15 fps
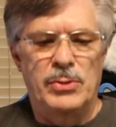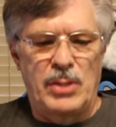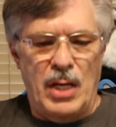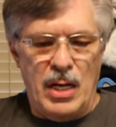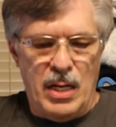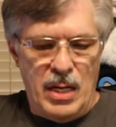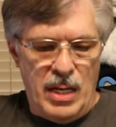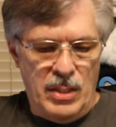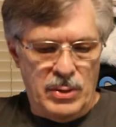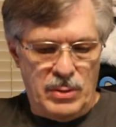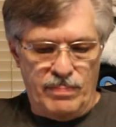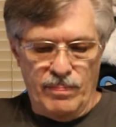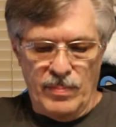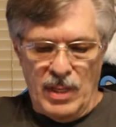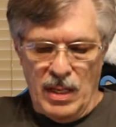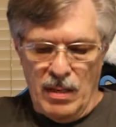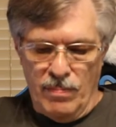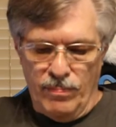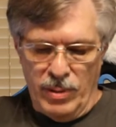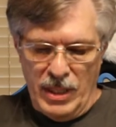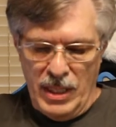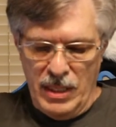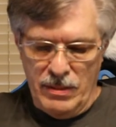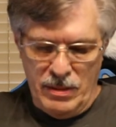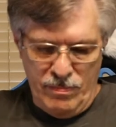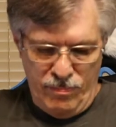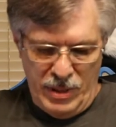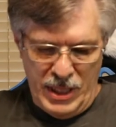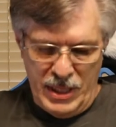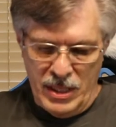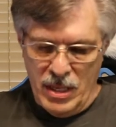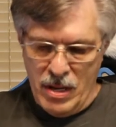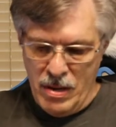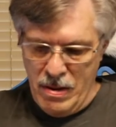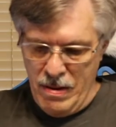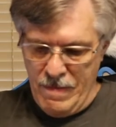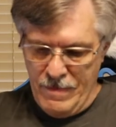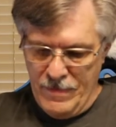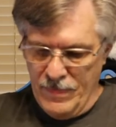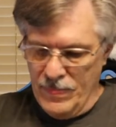it's got a nice uh, blade blade guard.